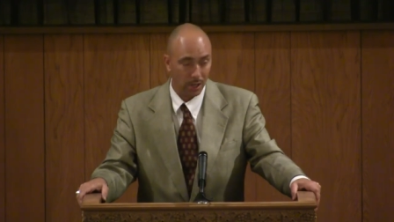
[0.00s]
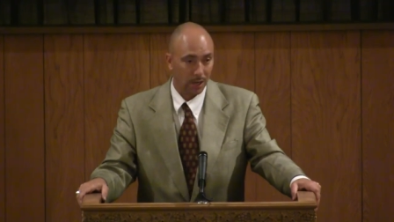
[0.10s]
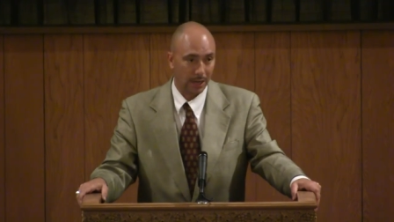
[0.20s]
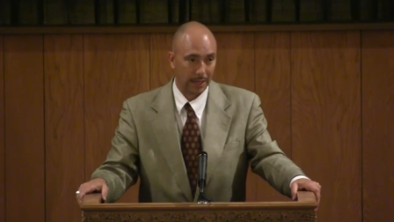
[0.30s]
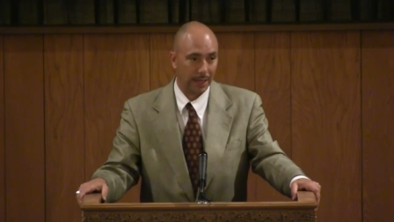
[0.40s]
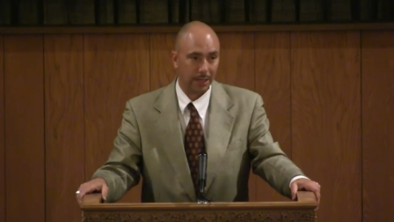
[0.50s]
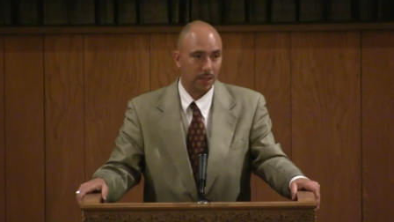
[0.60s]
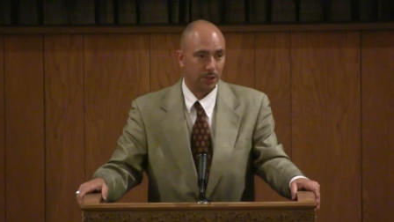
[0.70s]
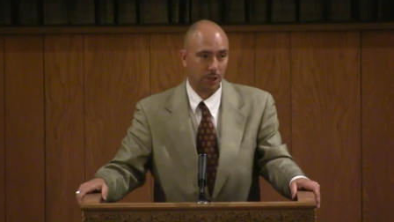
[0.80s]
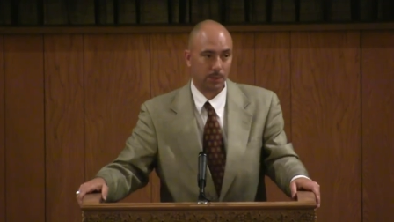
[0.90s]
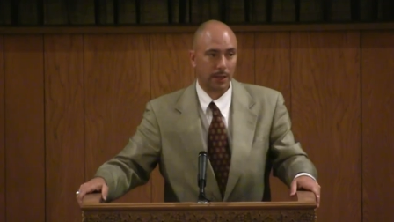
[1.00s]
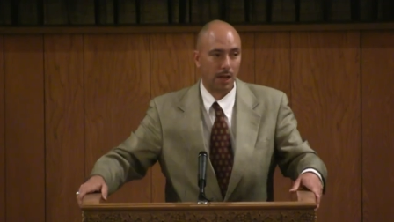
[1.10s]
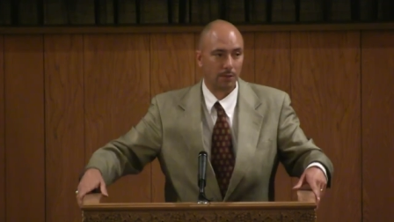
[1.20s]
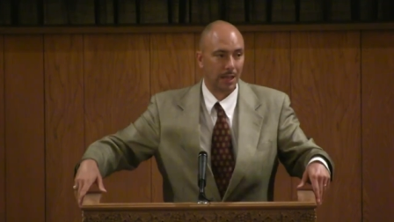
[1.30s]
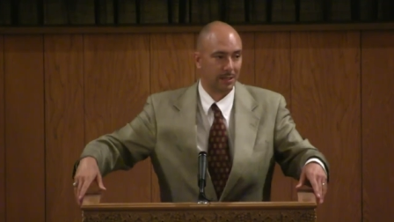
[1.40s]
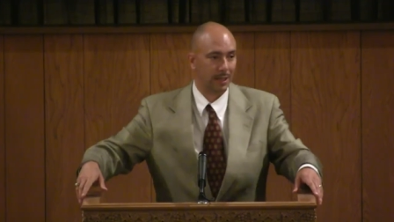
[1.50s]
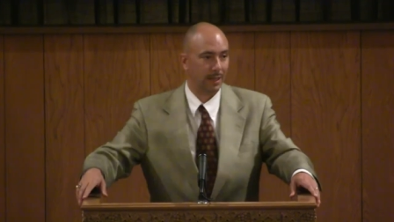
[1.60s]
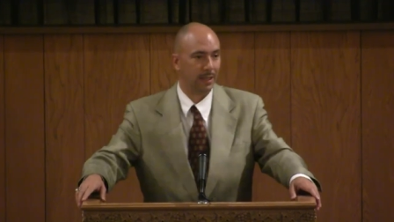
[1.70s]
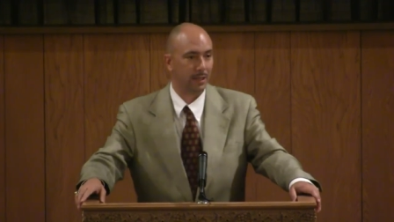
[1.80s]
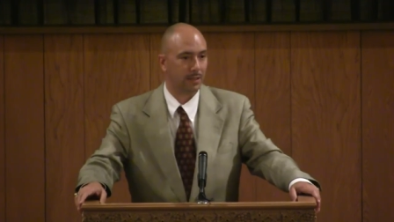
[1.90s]
Again, just because I said
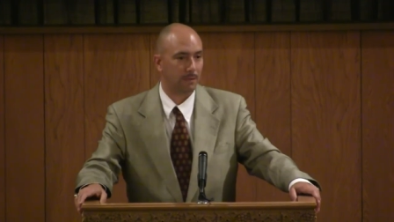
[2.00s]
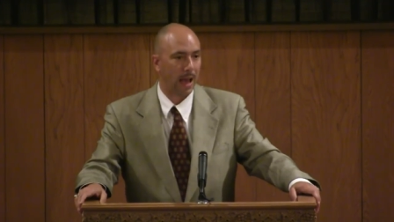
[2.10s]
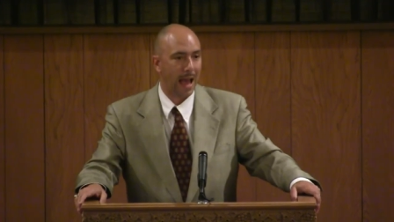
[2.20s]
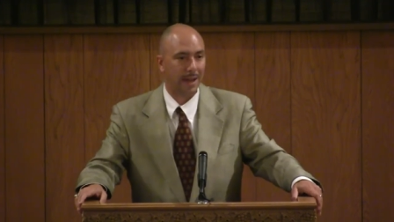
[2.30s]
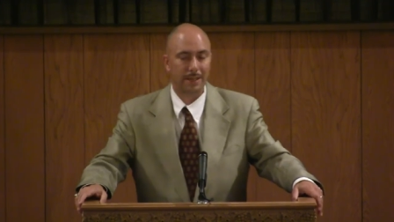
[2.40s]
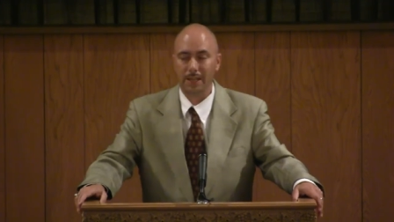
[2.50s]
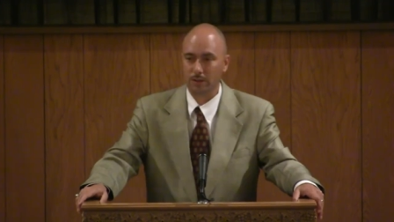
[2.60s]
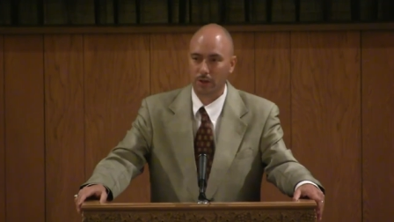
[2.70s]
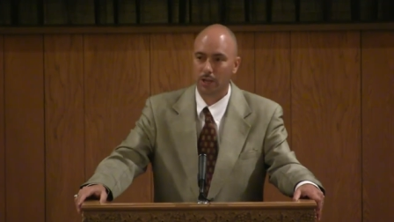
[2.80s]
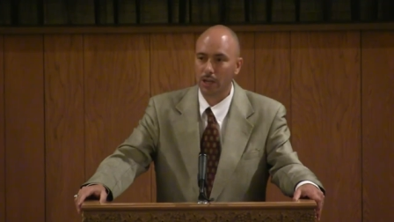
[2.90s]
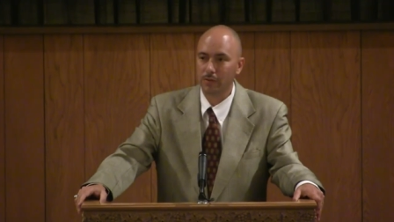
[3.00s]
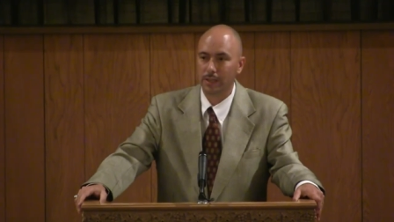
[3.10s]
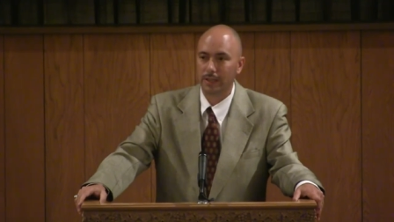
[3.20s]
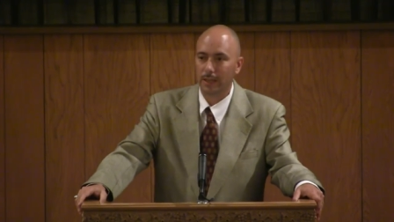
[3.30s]
his ideas are kooky